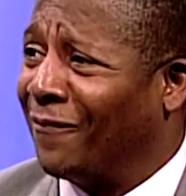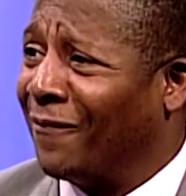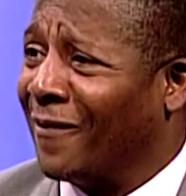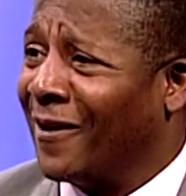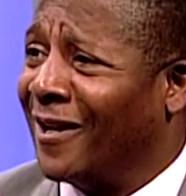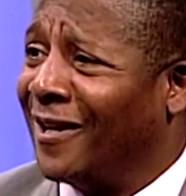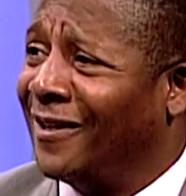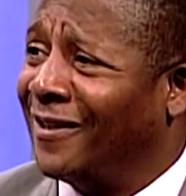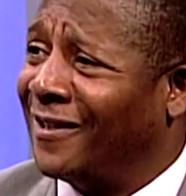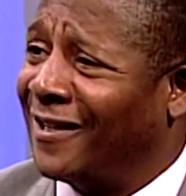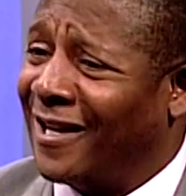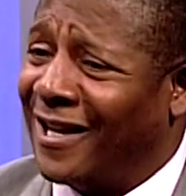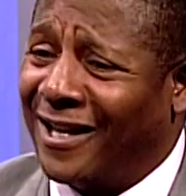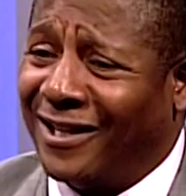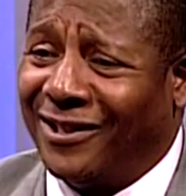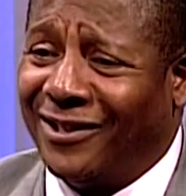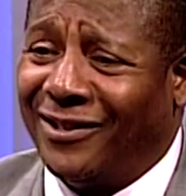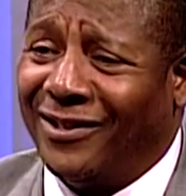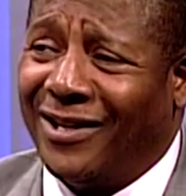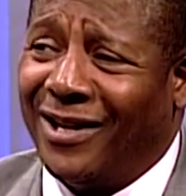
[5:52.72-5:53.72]
friends, and at
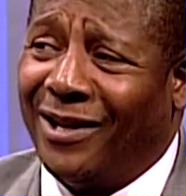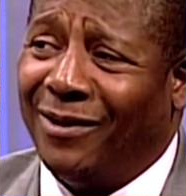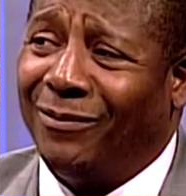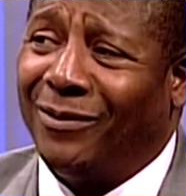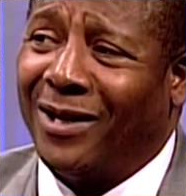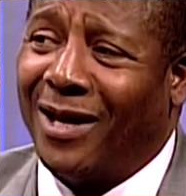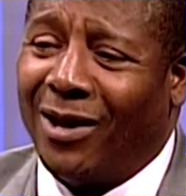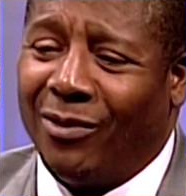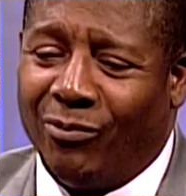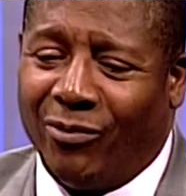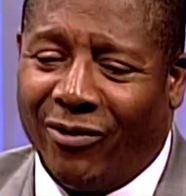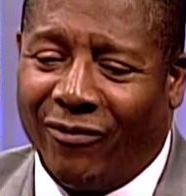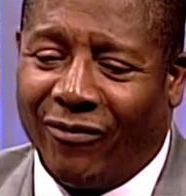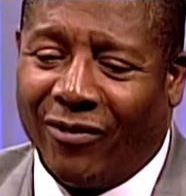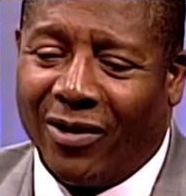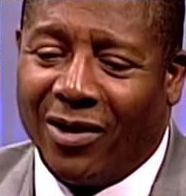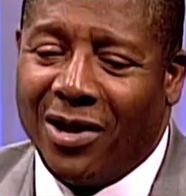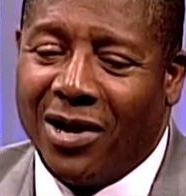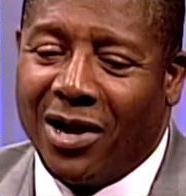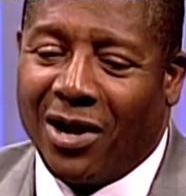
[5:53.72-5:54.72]
the same time, we've
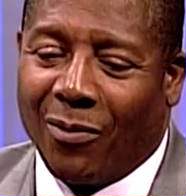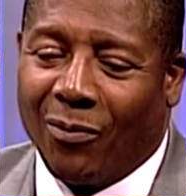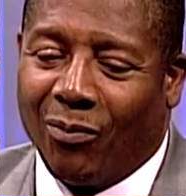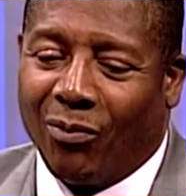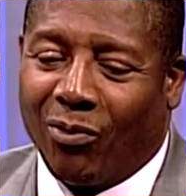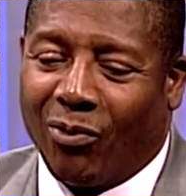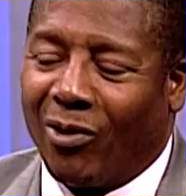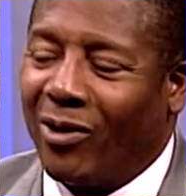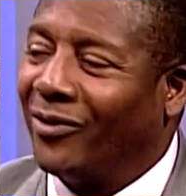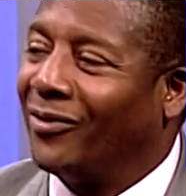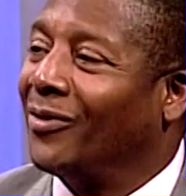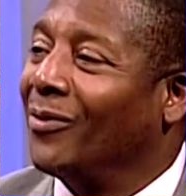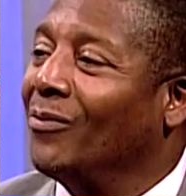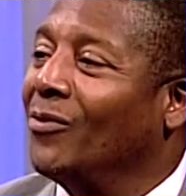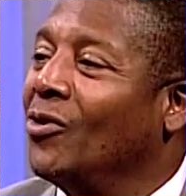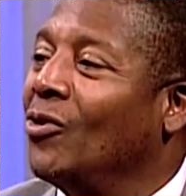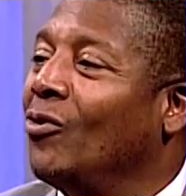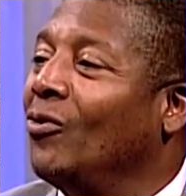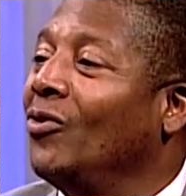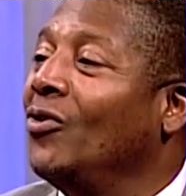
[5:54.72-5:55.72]
brought
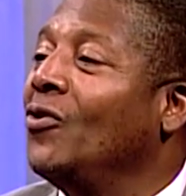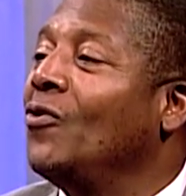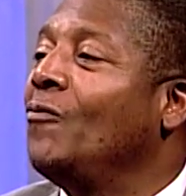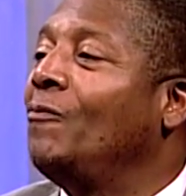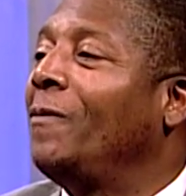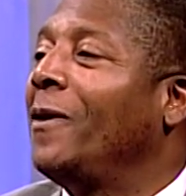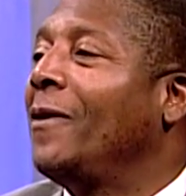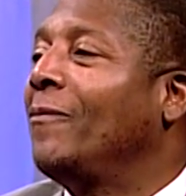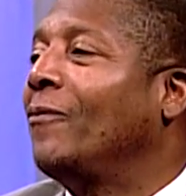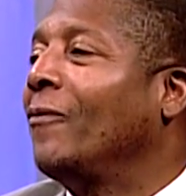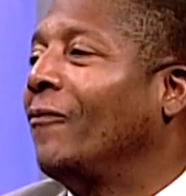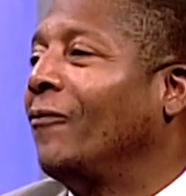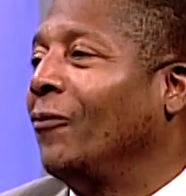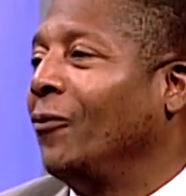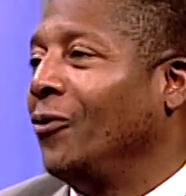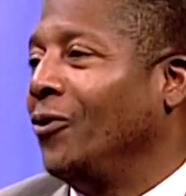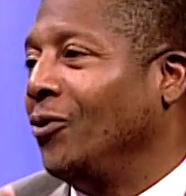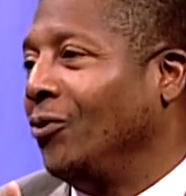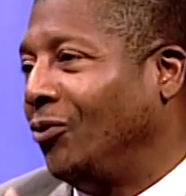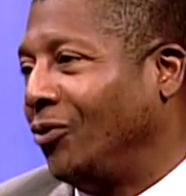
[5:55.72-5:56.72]
some new people
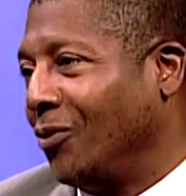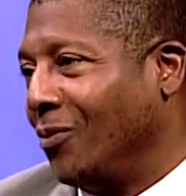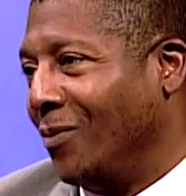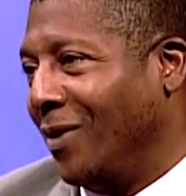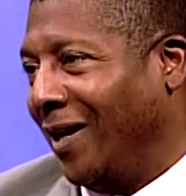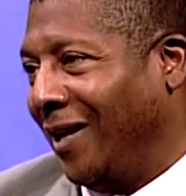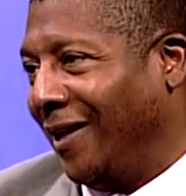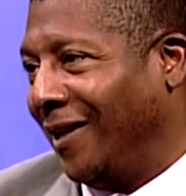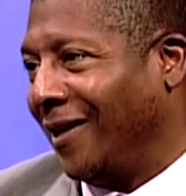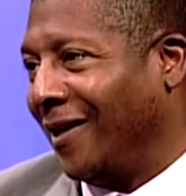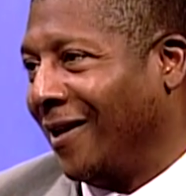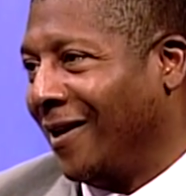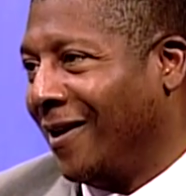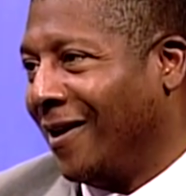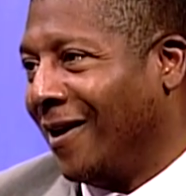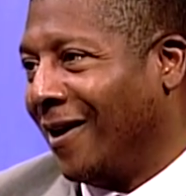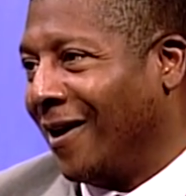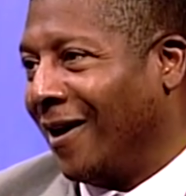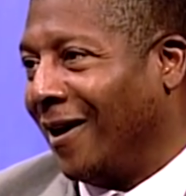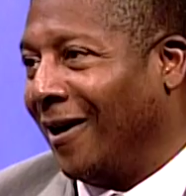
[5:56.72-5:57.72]
for you to meet.
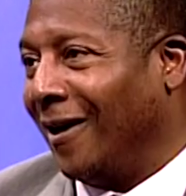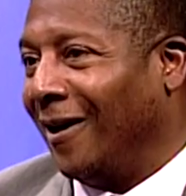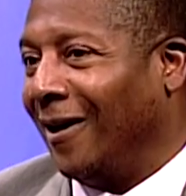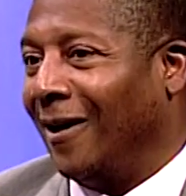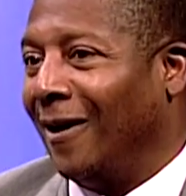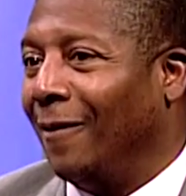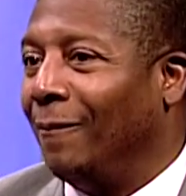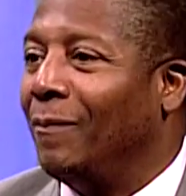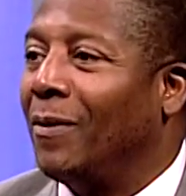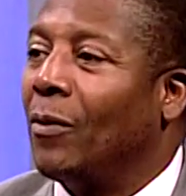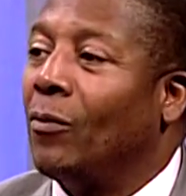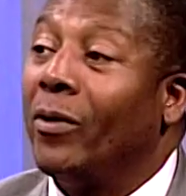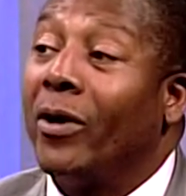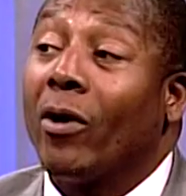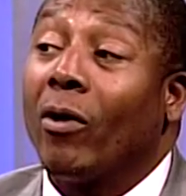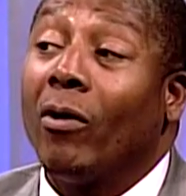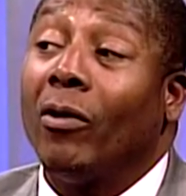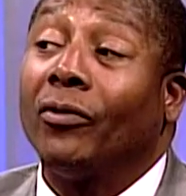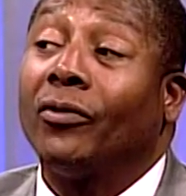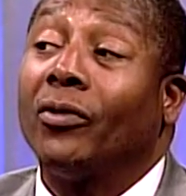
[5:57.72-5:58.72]
But we
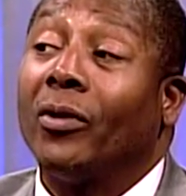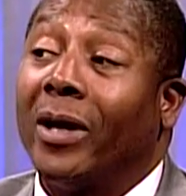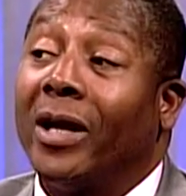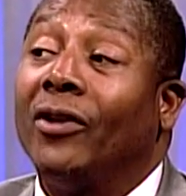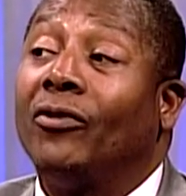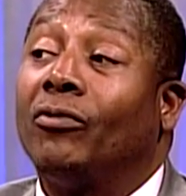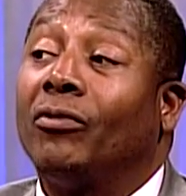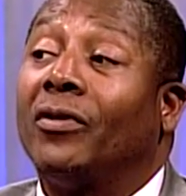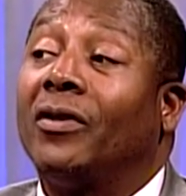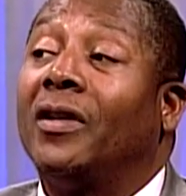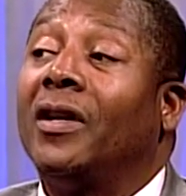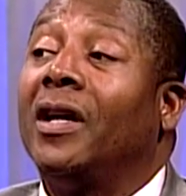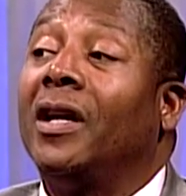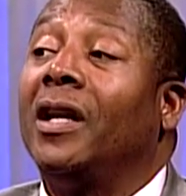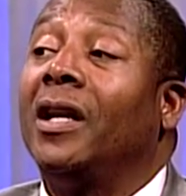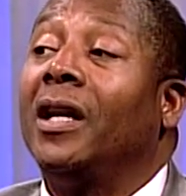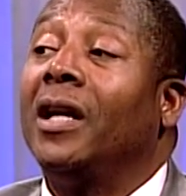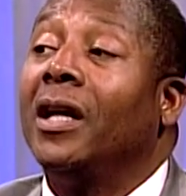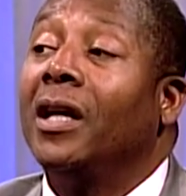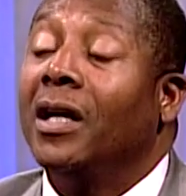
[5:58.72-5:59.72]
are also
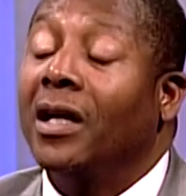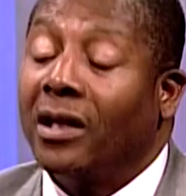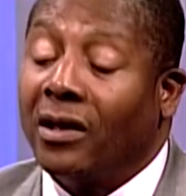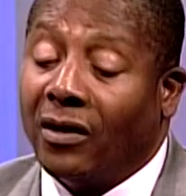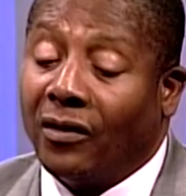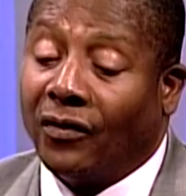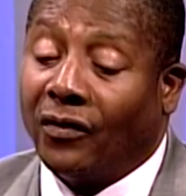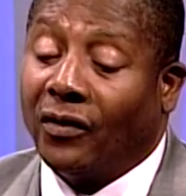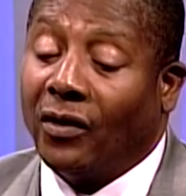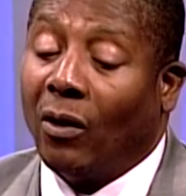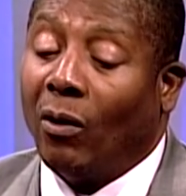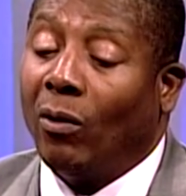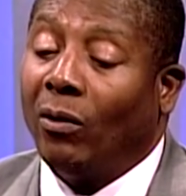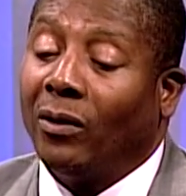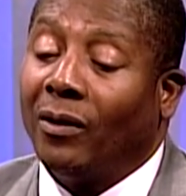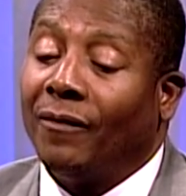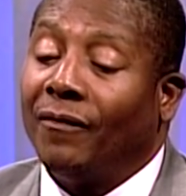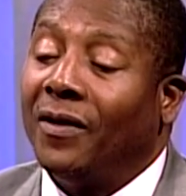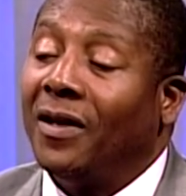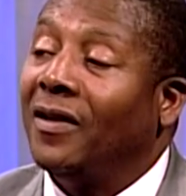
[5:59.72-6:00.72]
interested, the
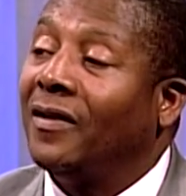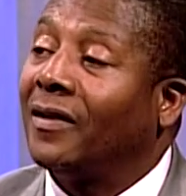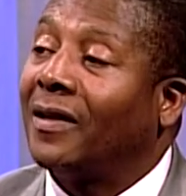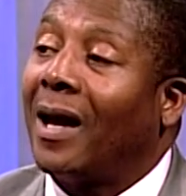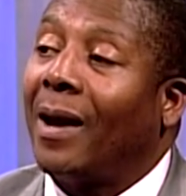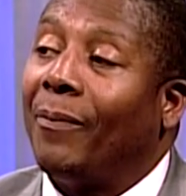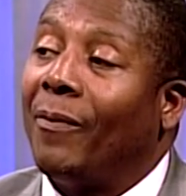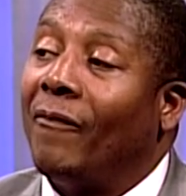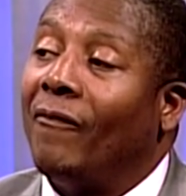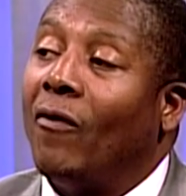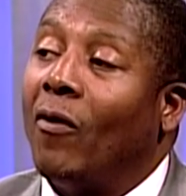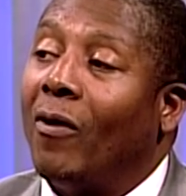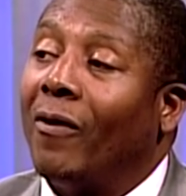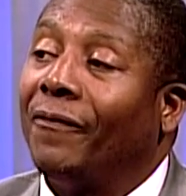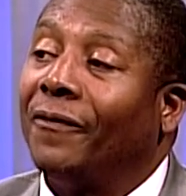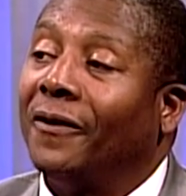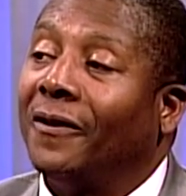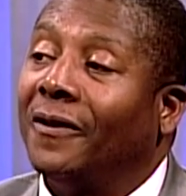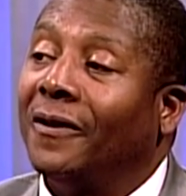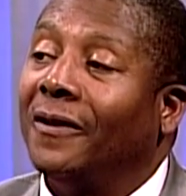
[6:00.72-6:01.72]
soul of these type of
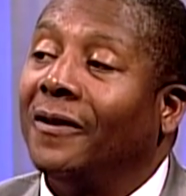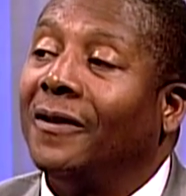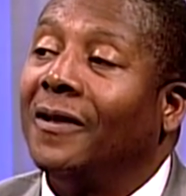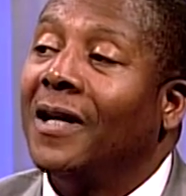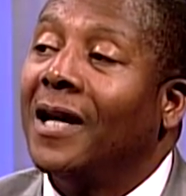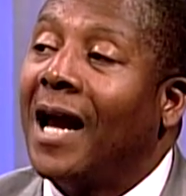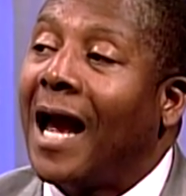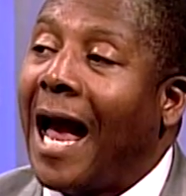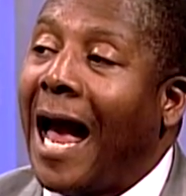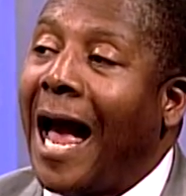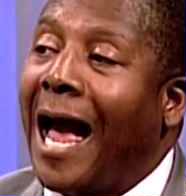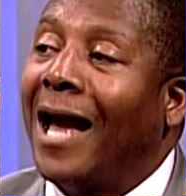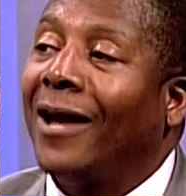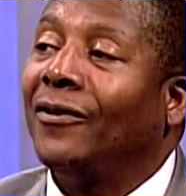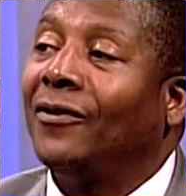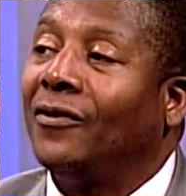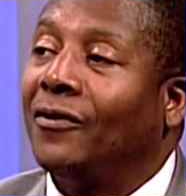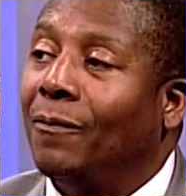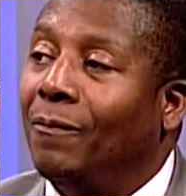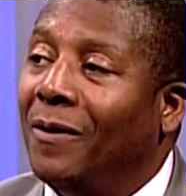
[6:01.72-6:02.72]
offices
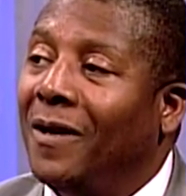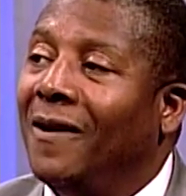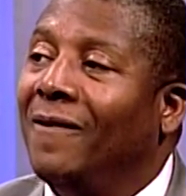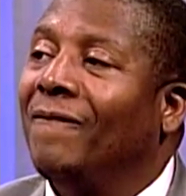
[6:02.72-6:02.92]
has to be